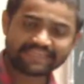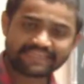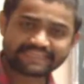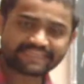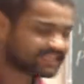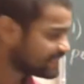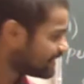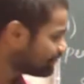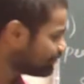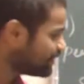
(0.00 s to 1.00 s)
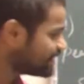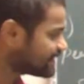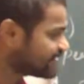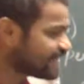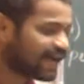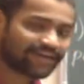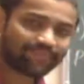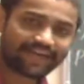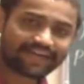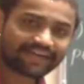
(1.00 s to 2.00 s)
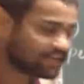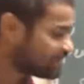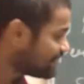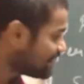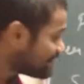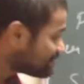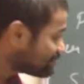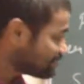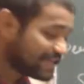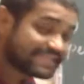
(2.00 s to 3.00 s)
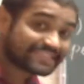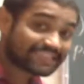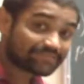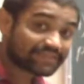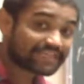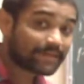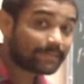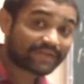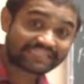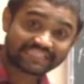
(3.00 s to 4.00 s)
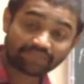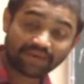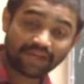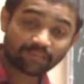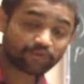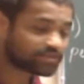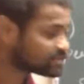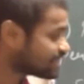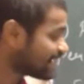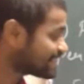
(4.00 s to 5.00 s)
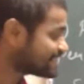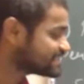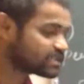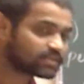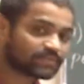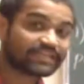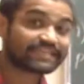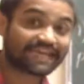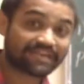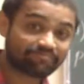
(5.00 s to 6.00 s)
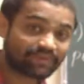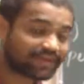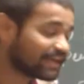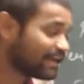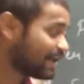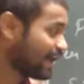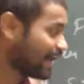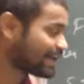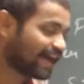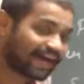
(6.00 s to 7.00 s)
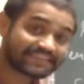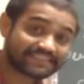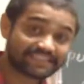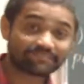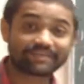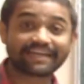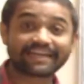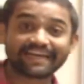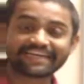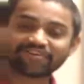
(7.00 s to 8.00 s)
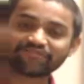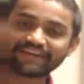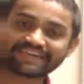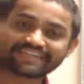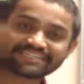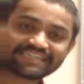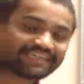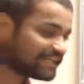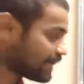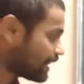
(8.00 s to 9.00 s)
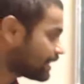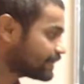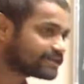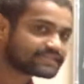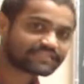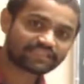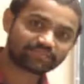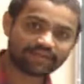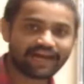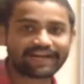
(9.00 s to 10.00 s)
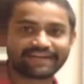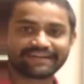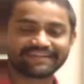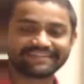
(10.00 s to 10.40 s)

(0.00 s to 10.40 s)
isn't it PTR by 100? P is nothing but a principal amount and T is nothing but a time period and R is nothing but a rate of interest and 100 is nothing but 100.